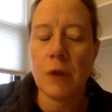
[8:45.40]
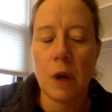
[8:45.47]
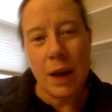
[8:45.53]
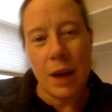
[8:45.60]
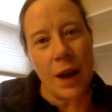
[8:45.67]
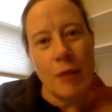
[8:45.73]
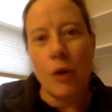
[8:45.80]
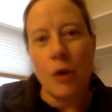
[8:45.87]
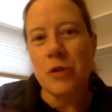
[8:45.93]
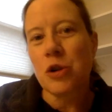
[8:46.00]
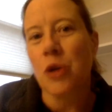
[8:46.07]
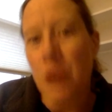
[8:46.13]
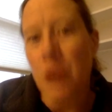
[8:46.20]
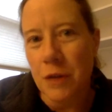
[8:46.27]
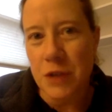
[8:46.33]
I've also
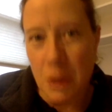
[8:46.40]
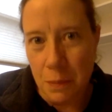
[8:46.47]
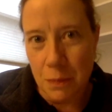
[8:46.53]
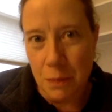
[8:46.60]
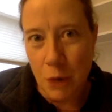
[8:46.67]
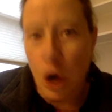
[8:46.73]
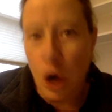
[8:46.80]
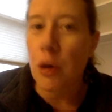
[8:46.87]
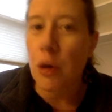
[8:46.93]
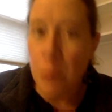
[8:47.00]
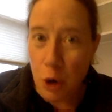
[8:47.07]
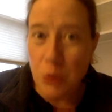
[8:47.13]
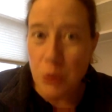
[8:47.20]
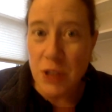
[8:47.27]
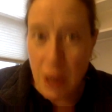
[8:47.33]
heard of some car
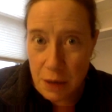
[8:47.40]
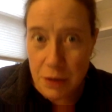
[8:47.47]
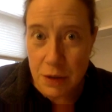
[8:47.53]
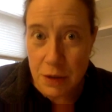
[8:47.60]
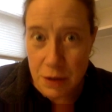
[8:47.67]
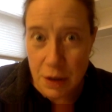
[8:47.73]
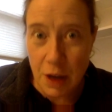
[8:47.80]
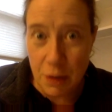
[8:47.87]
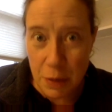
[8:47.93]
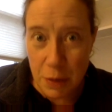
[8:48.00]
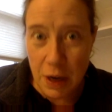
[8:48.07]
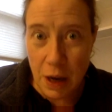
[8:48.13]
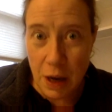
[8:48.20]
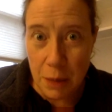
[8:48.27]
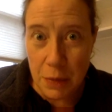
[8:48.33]
protests that have been
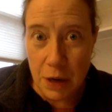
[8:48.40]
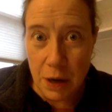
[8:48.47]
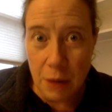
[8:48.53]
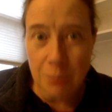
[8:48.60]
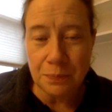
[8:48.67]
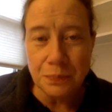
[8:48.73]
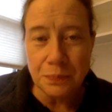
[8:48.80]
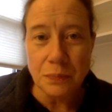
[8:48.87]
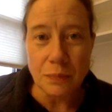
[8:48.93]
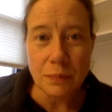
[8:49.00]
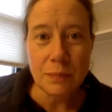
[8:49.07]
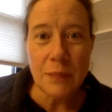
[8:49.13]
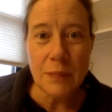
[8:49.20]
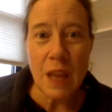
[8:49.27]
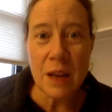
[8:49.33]
happening
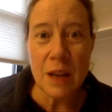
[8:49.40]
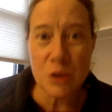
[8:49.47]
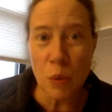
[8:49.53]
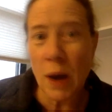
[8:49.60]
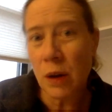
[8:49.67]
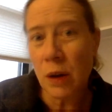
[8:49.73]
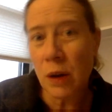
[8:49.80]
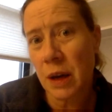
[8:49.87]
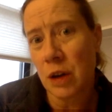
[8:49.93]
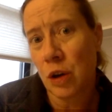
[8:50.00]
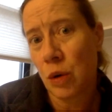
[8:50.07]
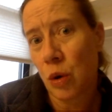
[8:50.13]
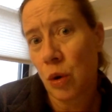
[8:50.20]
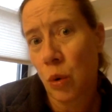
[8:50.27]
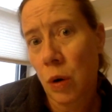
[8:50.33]
as well, like in New
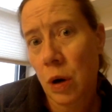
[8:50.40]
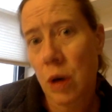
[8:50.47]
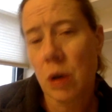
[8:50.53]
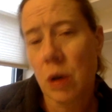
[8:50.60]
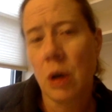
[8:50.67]
York,